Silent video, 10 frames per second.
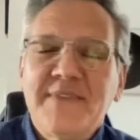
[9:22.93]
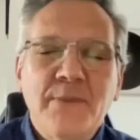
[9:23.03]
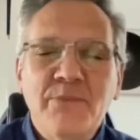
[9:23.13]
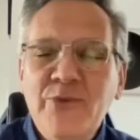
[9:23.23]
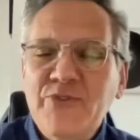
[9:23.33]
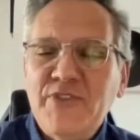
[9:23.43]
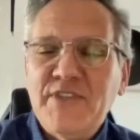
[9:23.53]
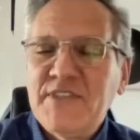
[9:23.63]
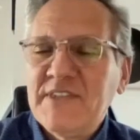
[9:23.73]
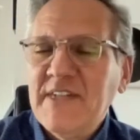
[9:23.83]
the music
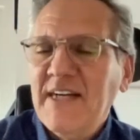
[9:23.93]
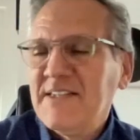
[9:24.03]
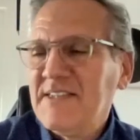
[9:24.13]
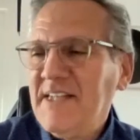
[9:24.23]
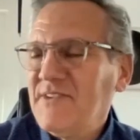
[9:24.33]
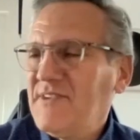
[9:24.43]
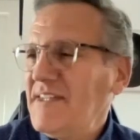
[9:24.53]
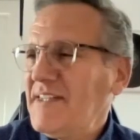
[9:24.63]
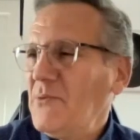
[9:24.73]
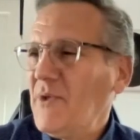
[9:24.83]
just kind of sounds
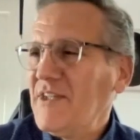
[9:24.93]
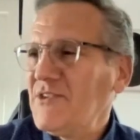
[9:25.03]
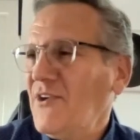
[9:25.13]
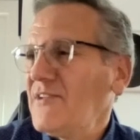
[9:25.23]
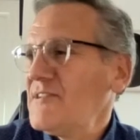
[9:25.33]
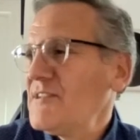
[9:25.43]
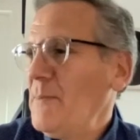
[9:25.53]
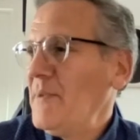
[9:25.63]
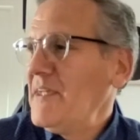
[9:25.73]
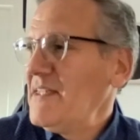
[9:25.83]
like I want to talk to
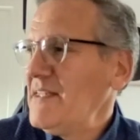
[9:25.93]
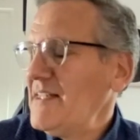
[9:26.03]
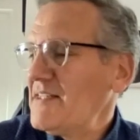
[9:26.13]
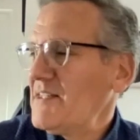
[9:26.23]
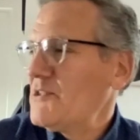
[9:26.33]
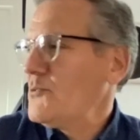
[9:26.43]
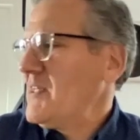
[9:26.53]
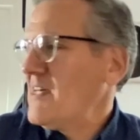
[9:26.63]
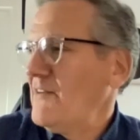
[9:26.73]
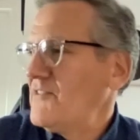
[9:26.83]
somebody. And I said,
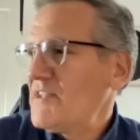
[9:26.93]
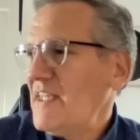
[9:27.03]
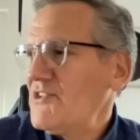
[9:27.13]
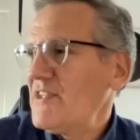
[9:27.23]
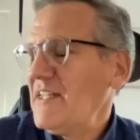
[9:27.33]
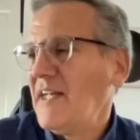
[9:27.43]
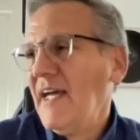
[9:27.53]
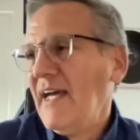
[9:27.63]
sweet conversation.